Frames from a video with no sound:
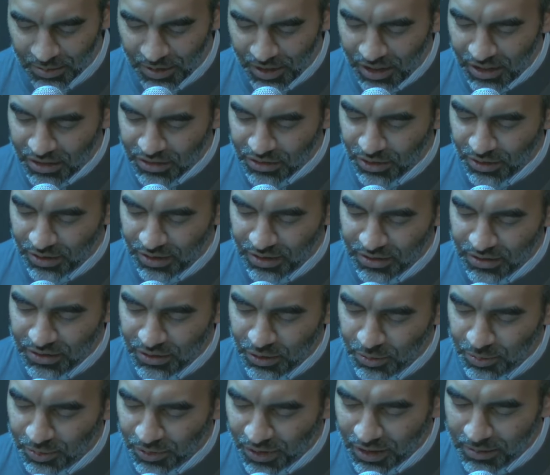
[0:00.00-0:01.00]
So His
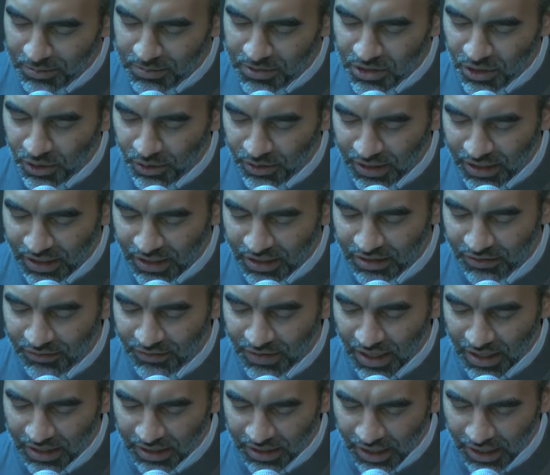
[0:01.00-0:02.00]
supreme tawheed of
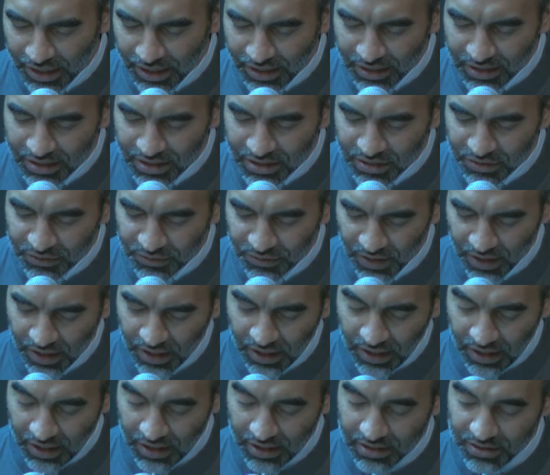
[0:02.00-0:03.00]
that night, His,
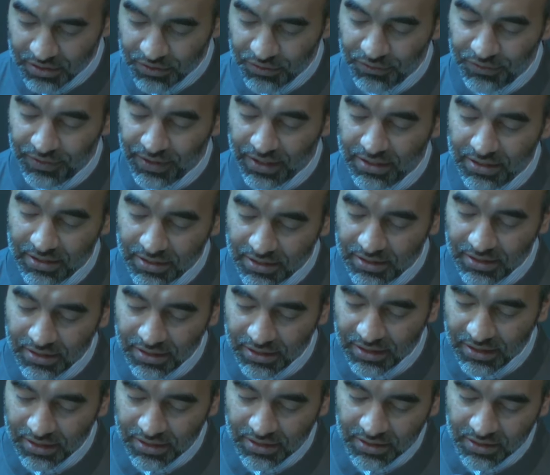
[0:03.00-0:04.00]
his
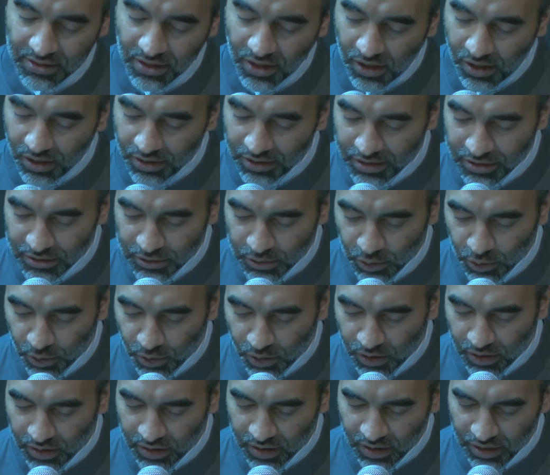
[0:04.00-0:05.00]
fixedness on His
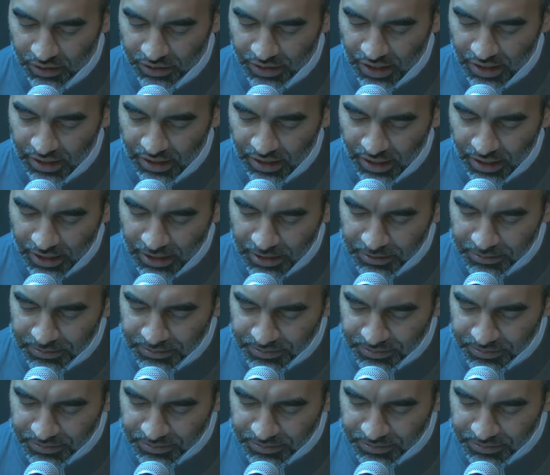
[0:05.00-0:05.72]
Lord on that night